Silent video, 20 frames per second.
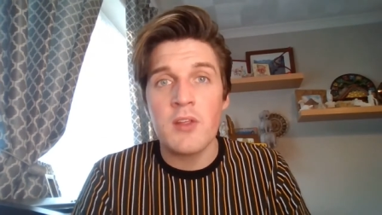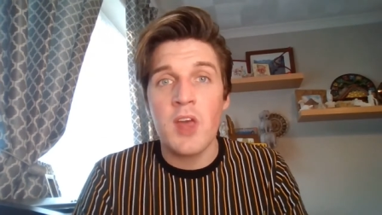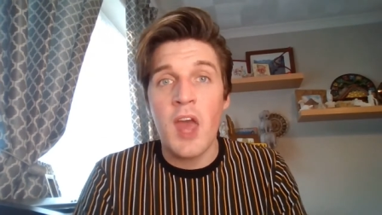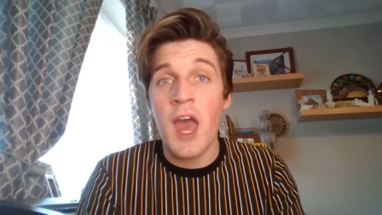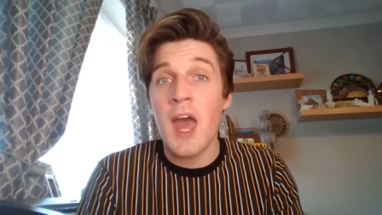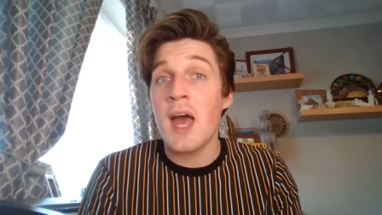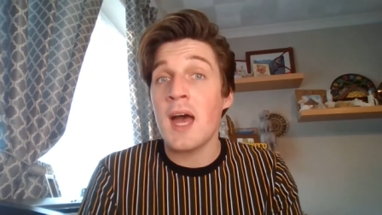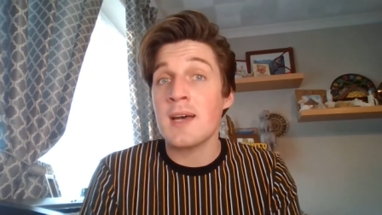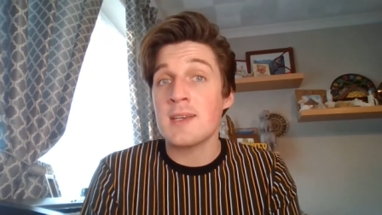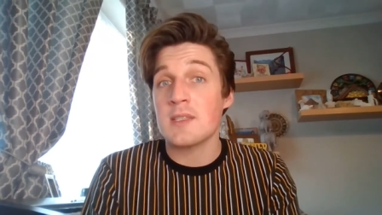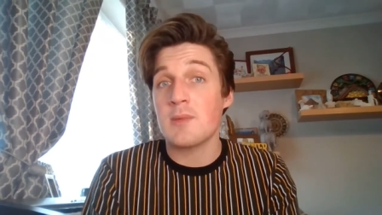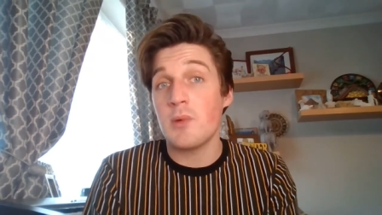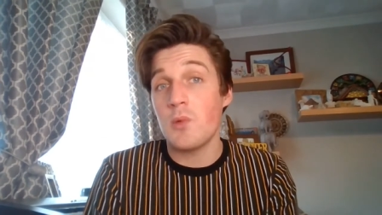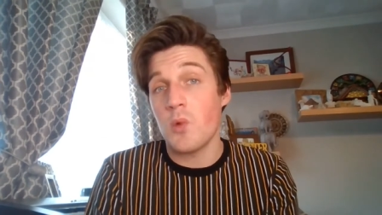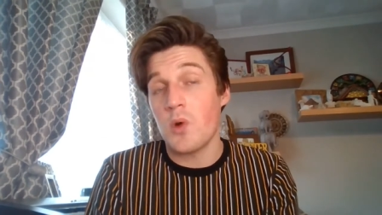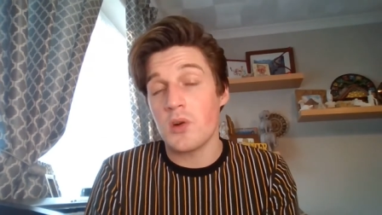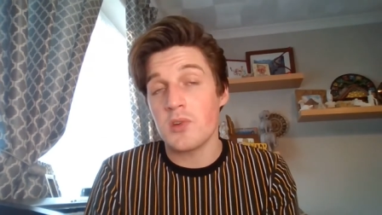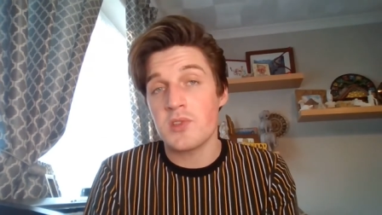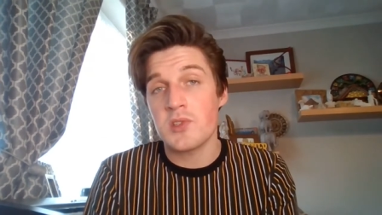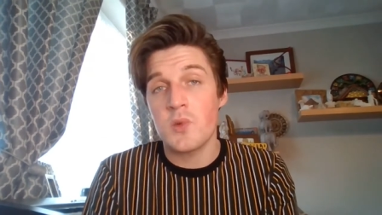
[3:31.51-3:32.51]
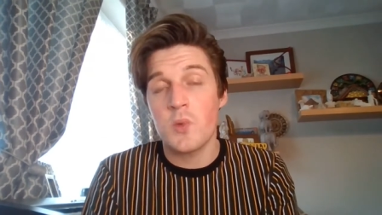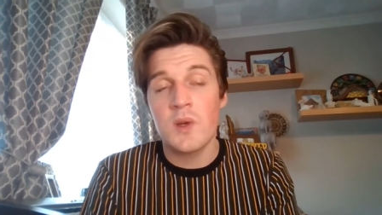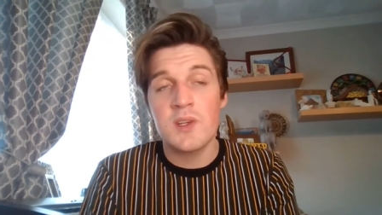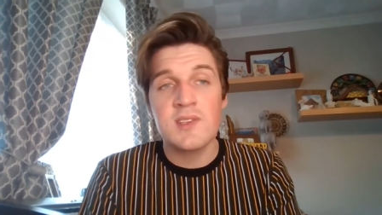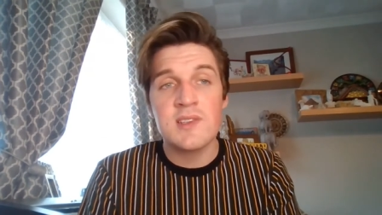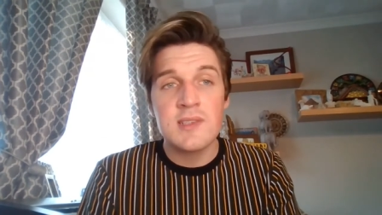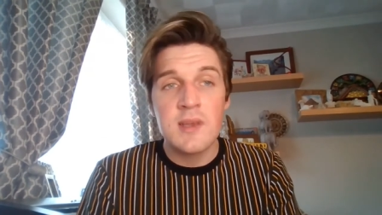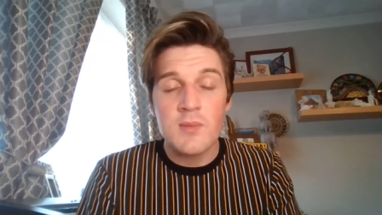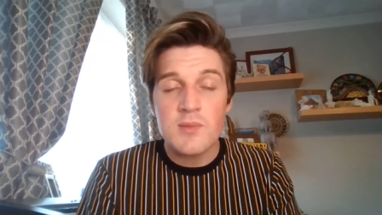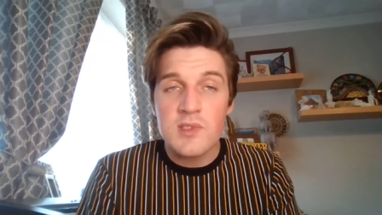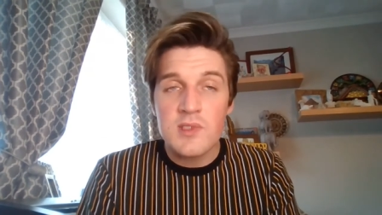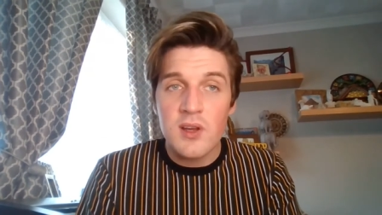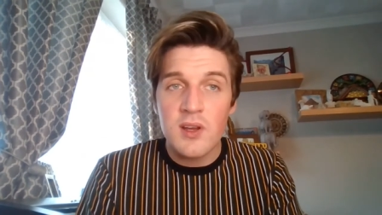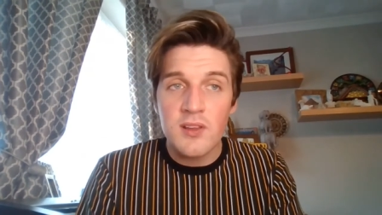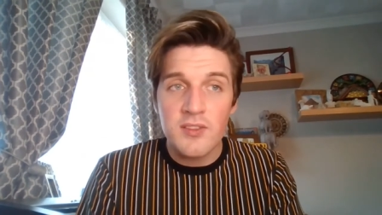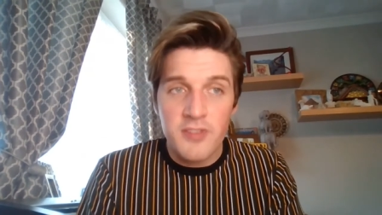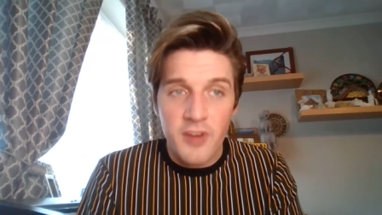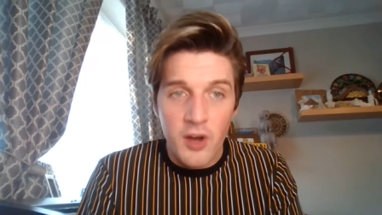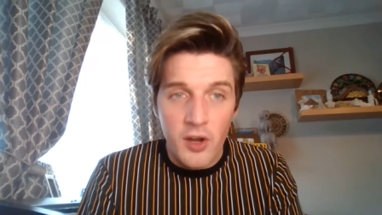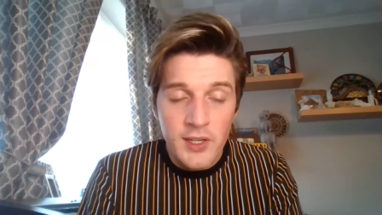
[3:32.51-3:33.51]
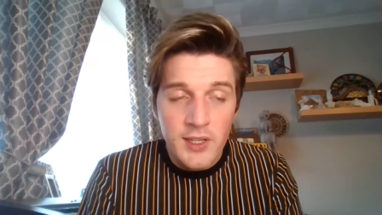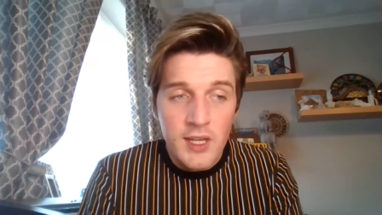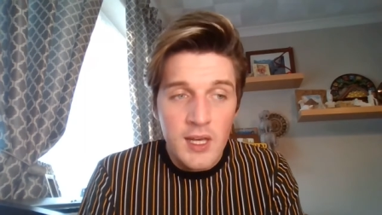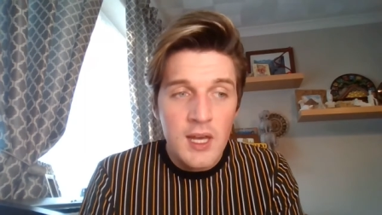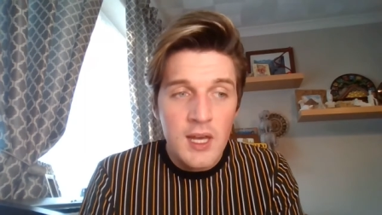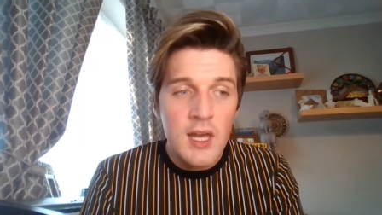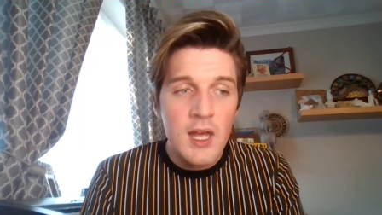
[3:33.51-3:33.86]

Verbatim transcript: your hair has to be washed, which is absolutely fine.